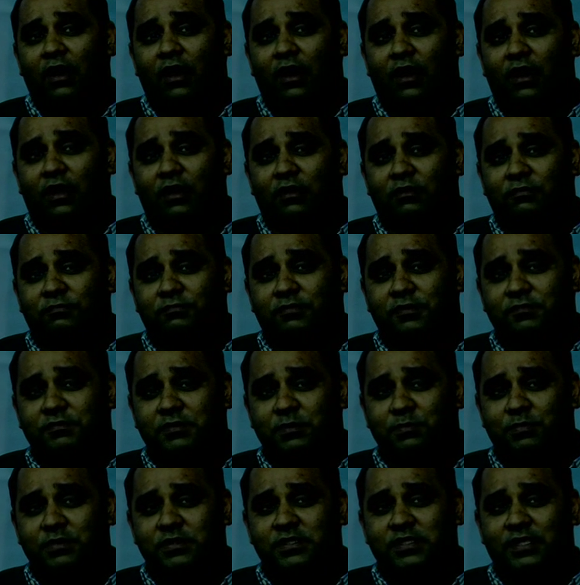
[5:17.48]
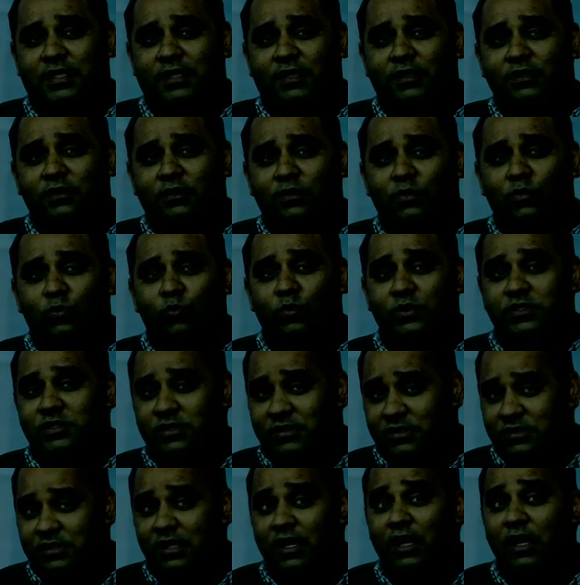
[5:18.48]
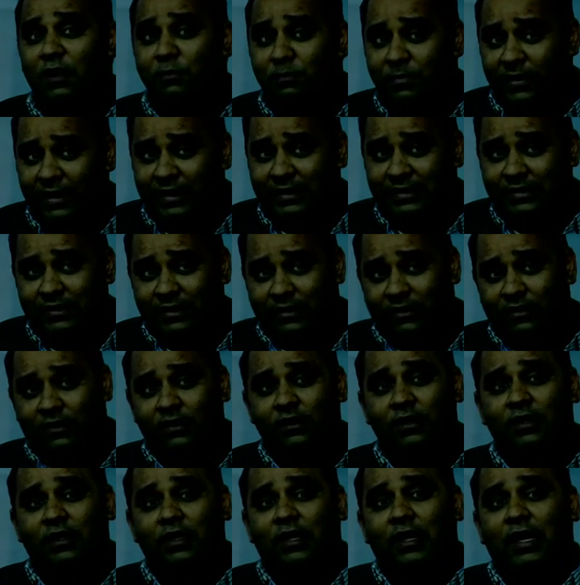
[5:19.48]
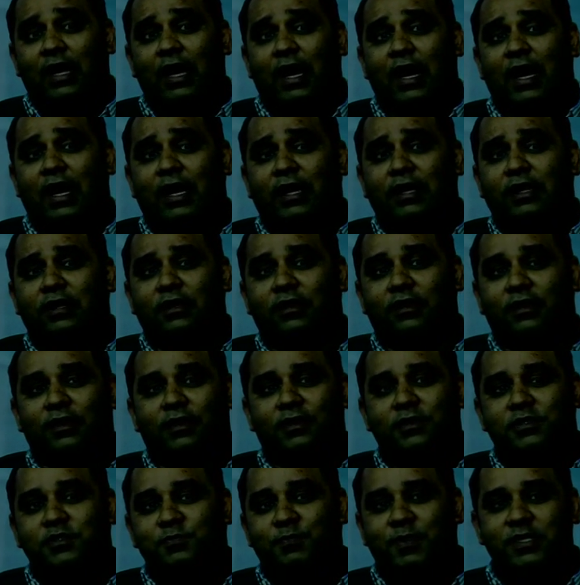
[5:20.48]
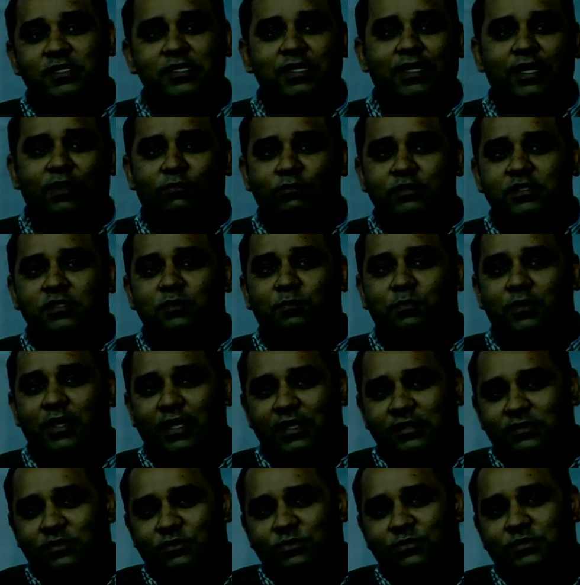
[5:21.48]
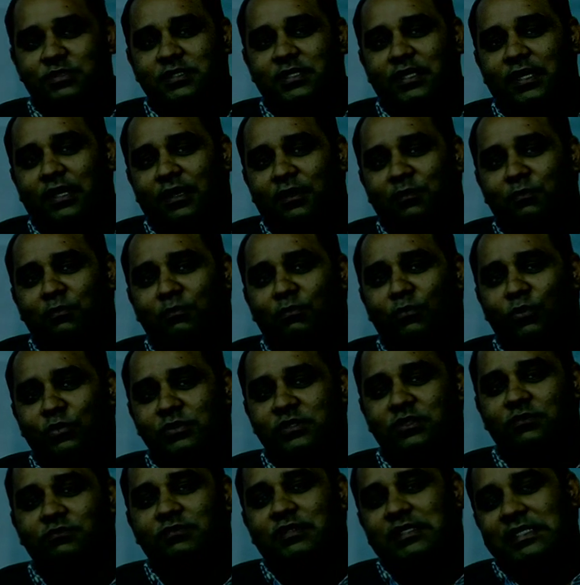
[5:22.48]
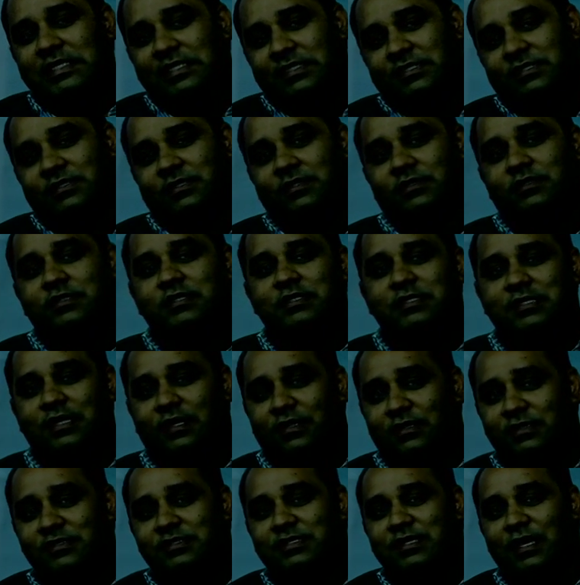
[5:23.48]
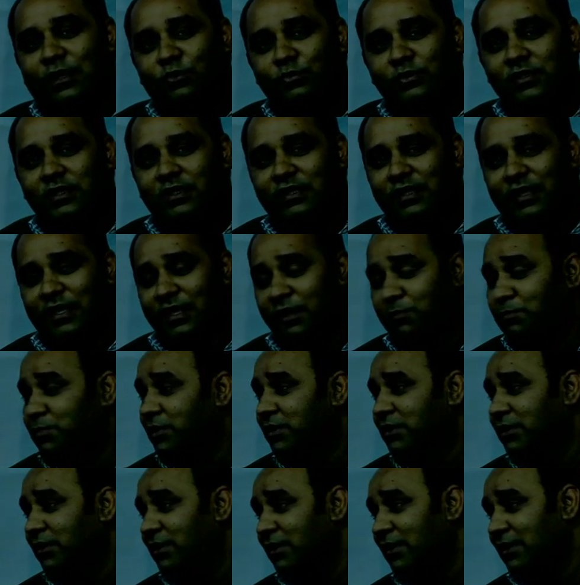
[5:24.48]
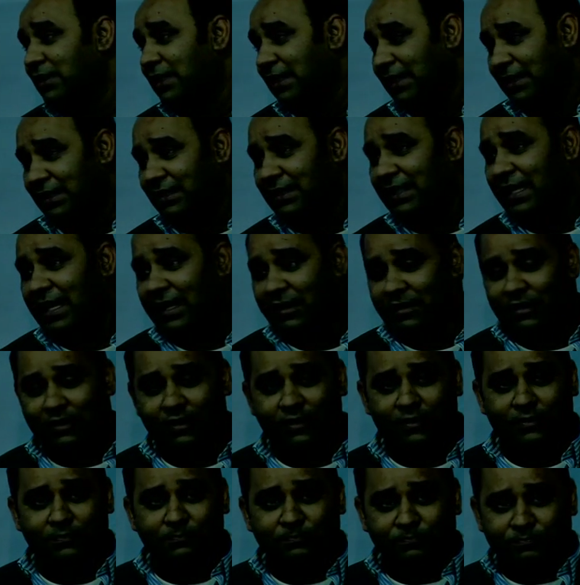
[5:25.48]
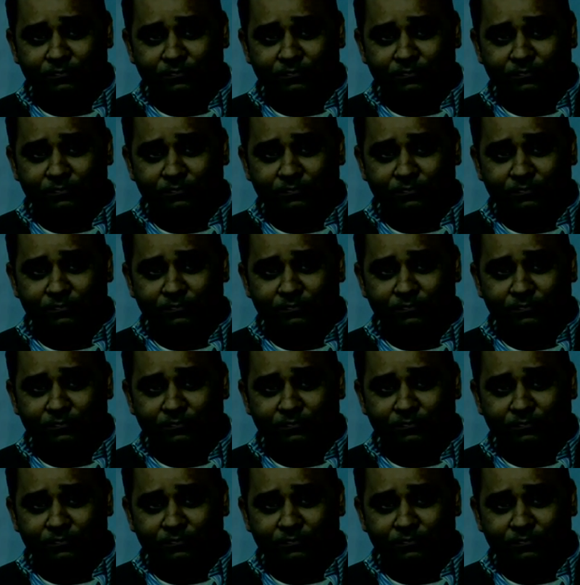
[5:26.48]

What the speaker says: 50%, which is a big deal. And especially I was surprised to see most of these cities are in South India and particularly in Kerala.